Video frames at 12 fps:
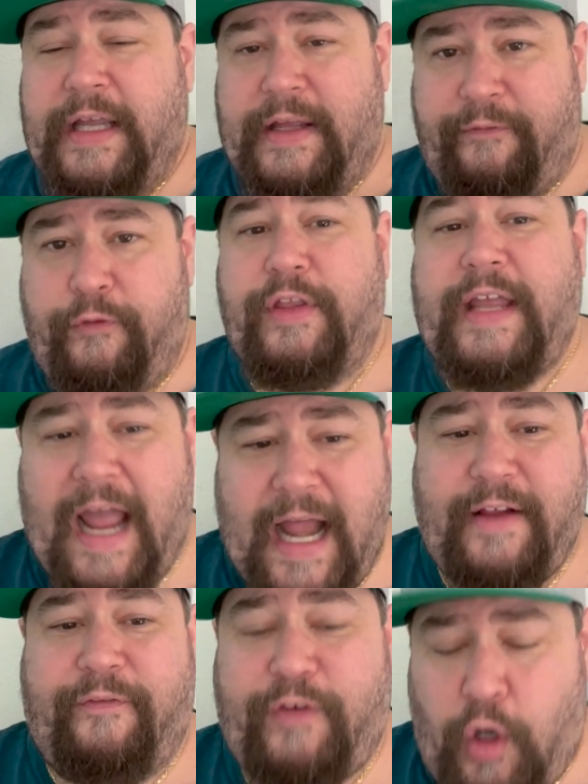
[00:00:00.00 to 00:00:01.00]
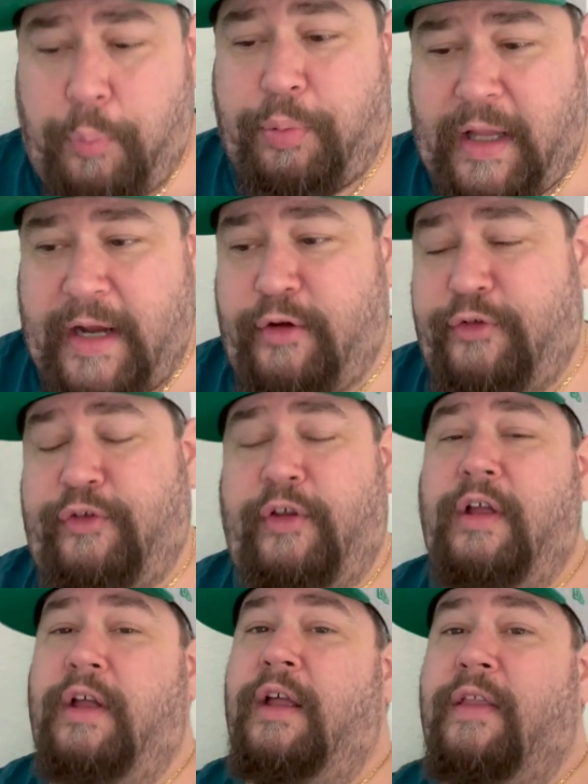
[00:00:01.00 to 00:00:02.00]
in for the NFL players
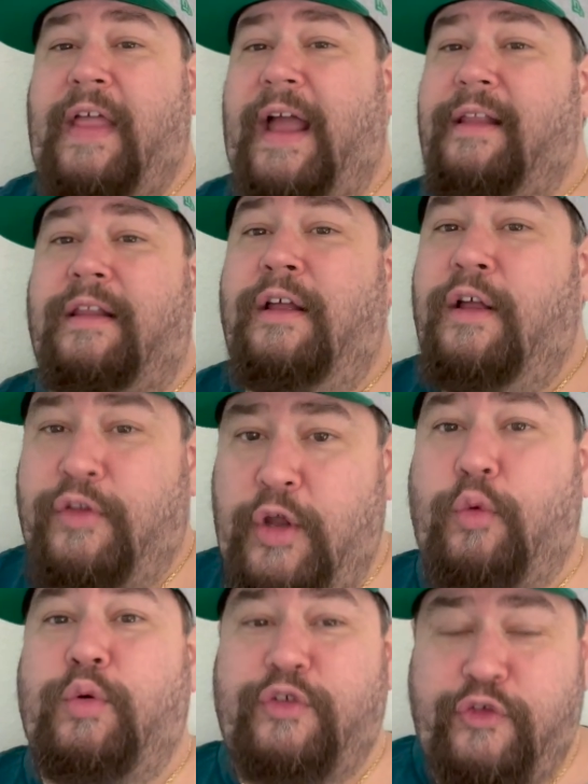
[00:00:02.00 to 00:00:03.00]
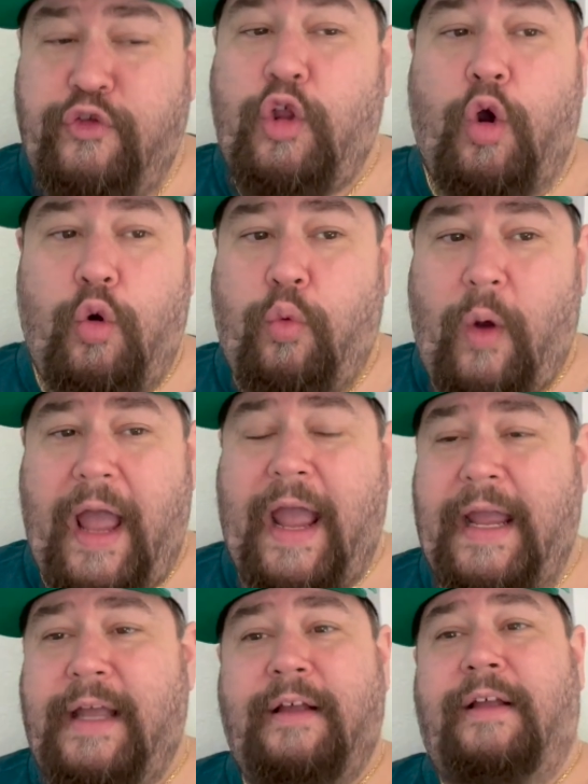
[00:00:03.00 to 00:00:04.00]
that there was no
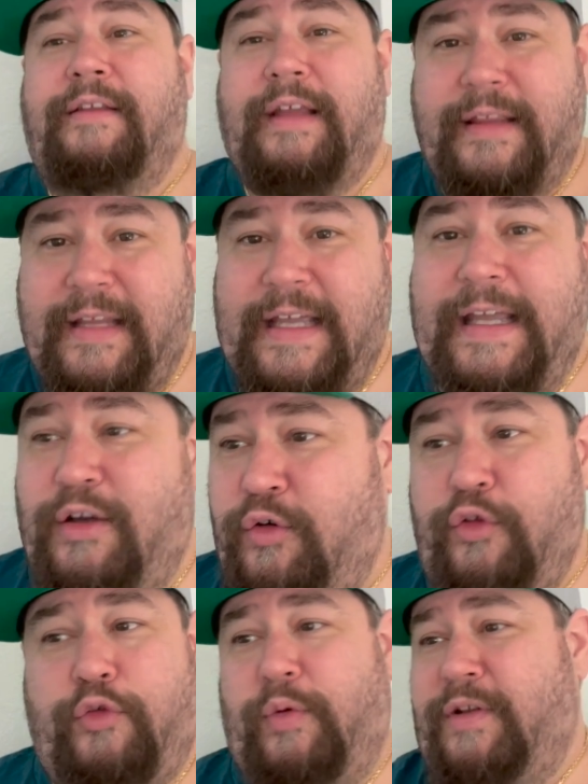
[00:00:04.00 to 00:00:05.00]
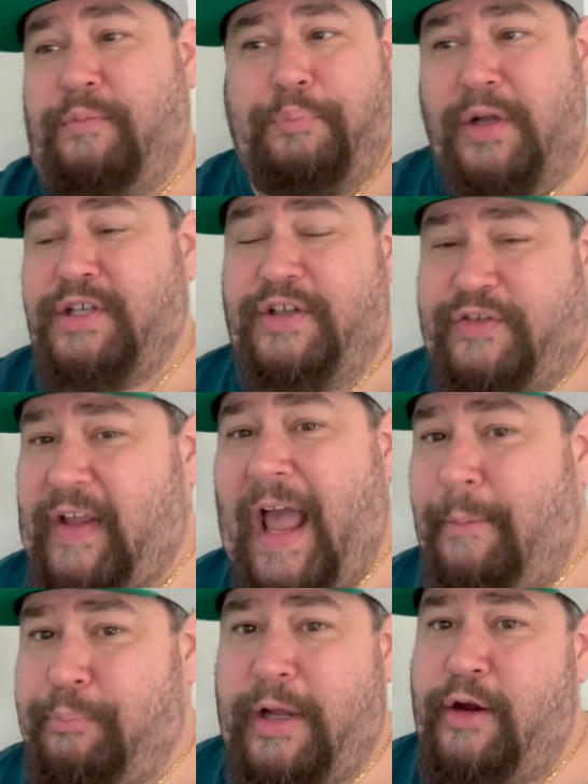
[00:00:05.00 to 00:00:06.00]
way that the Eagles with a bunch of
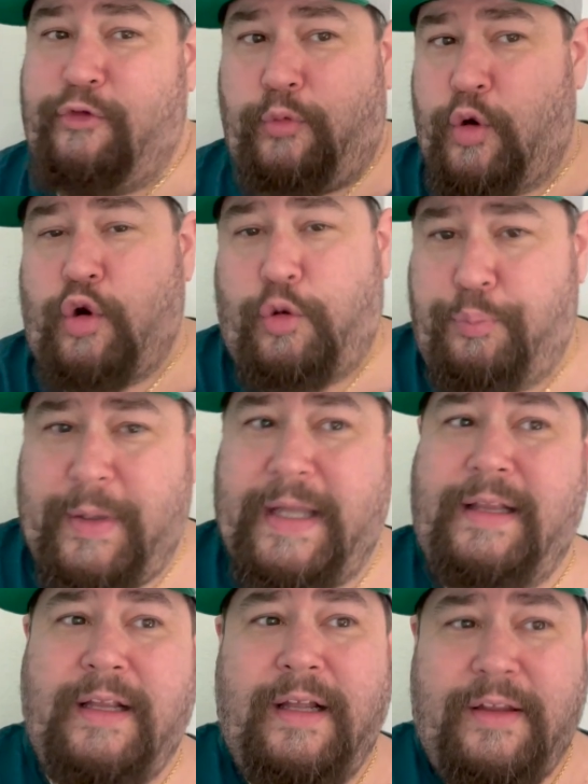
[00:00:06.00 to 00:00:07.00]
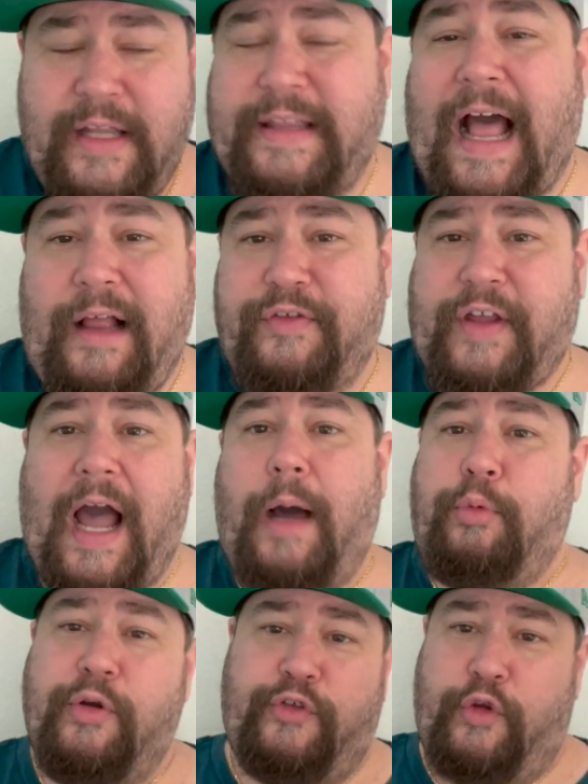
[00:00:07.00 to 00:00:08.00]
scat players were going to beat the Dallas
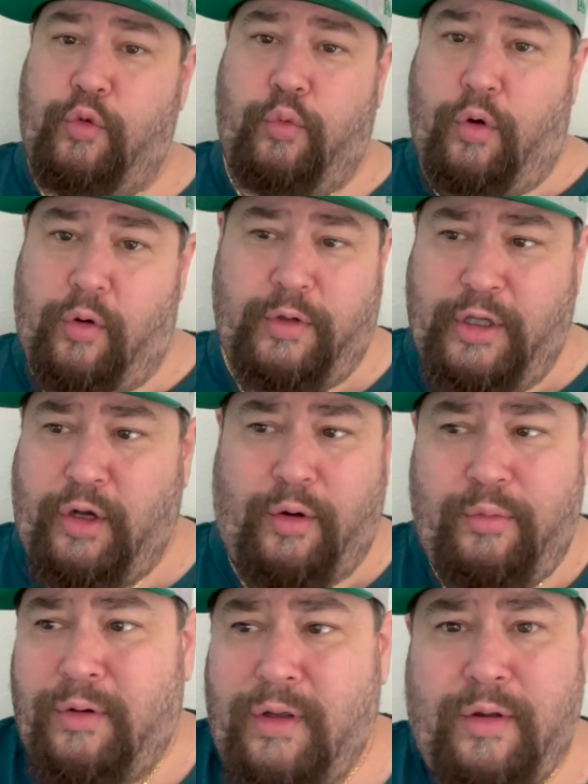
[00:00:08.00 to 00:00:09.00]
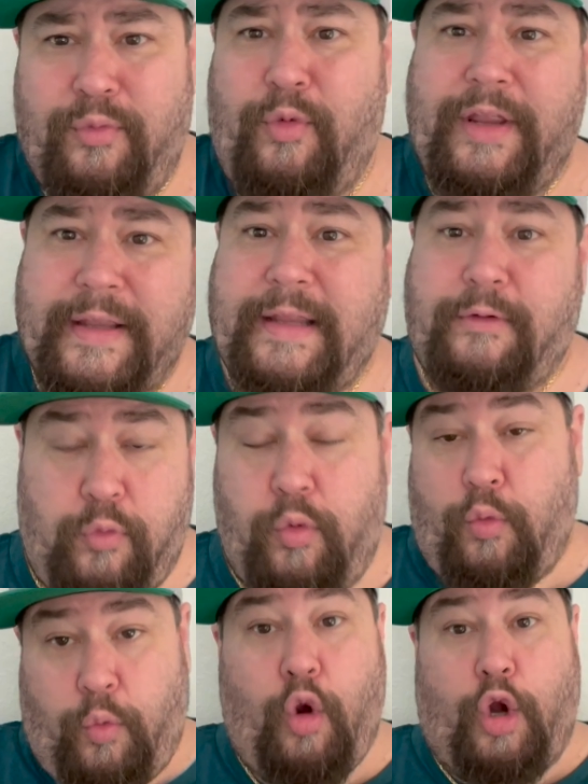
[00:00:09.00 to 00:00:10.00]
Cowboys who were, you know, were, the,
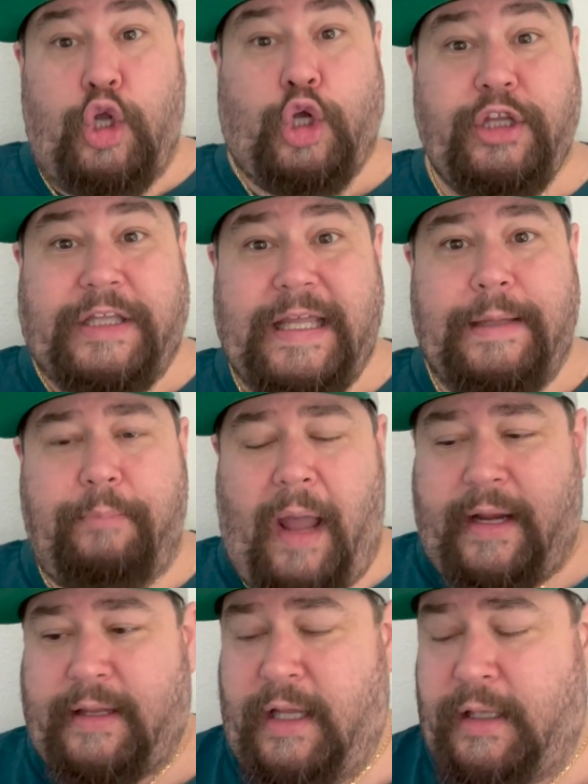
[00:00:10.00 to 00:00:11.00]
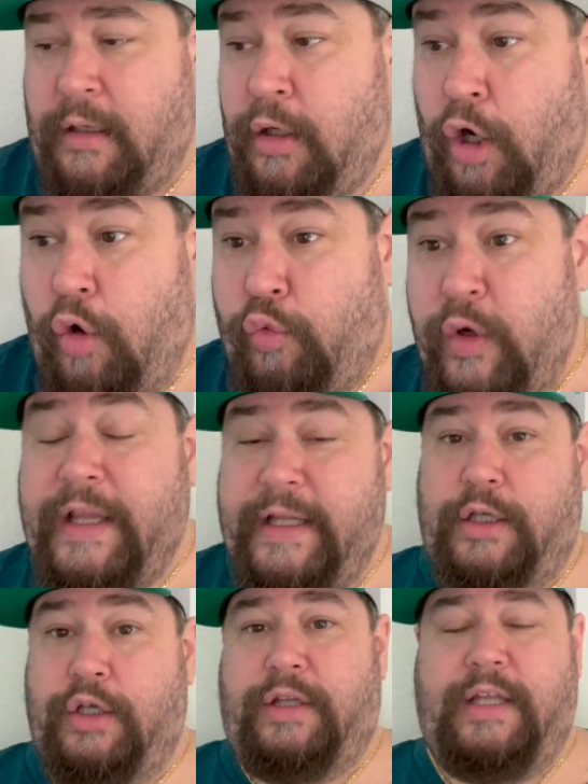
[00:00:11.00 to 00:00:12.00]
were, were a good team back then, a really
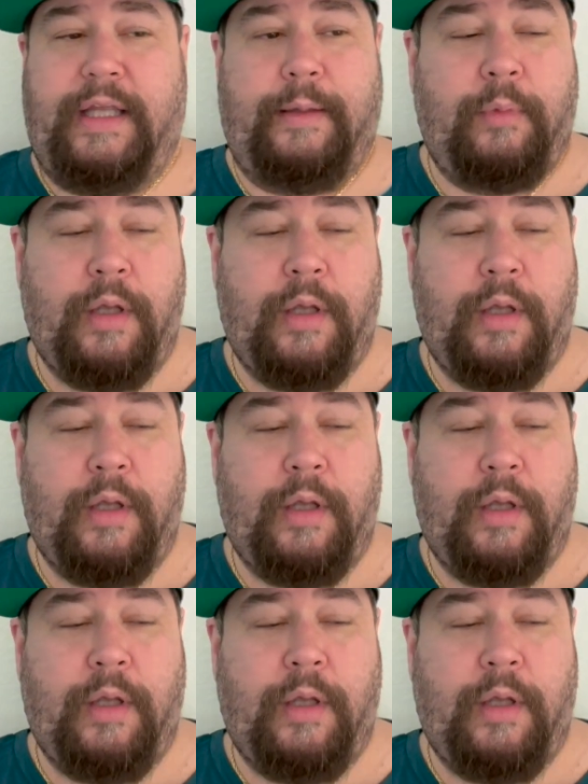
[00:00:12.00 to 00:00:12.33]
good team.